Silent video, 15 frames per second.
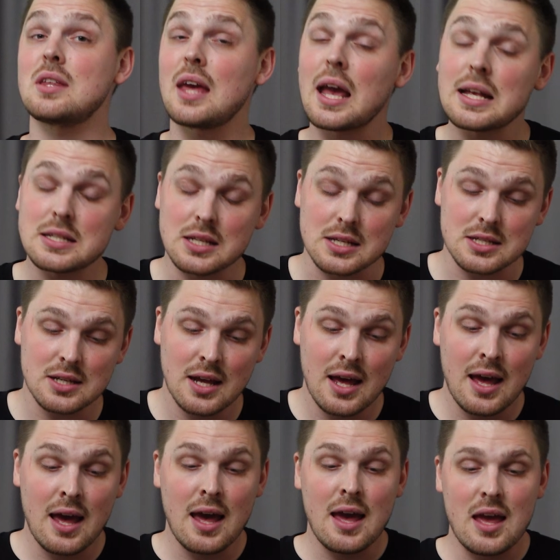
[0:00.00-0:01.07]
cases.
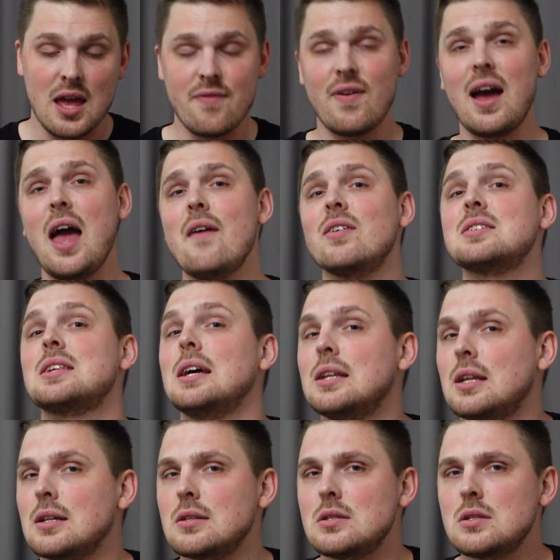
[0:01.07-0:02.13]
If I have a
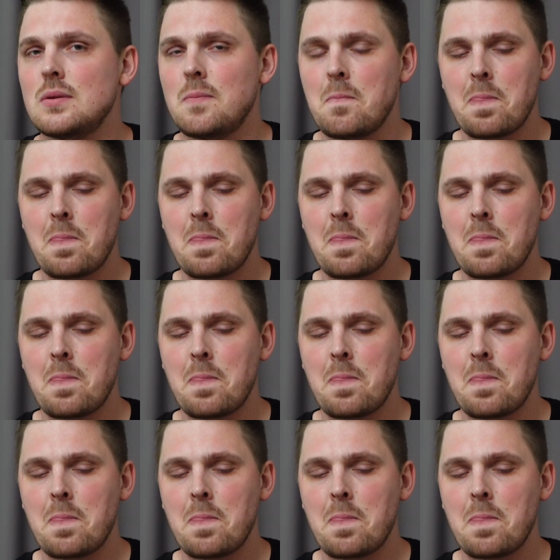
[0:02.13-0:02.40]
sentence,